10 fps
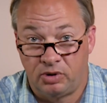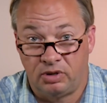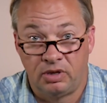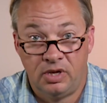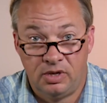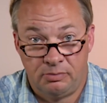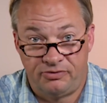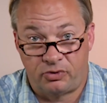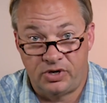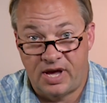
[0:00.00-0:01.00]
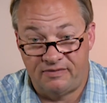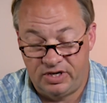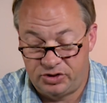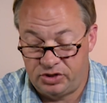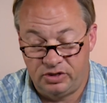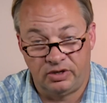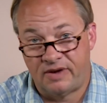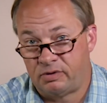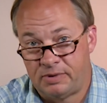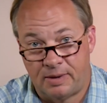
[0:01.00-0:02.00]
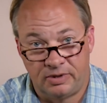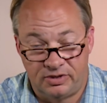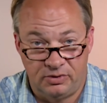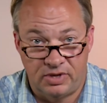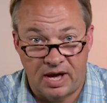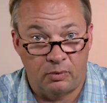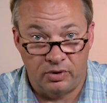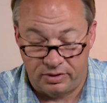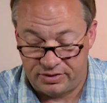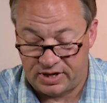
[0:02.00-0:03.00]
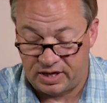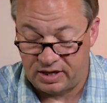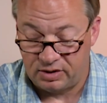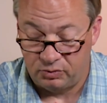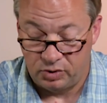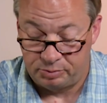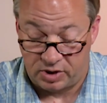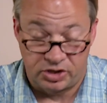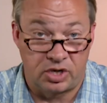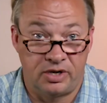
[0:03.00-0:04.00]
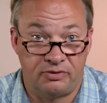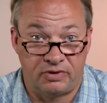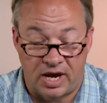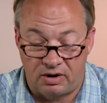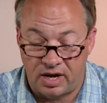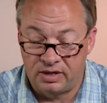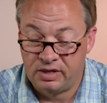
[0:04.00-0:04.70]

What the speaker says: pull before you have an issue. You'll never be able to do that with pressure on your fly rod.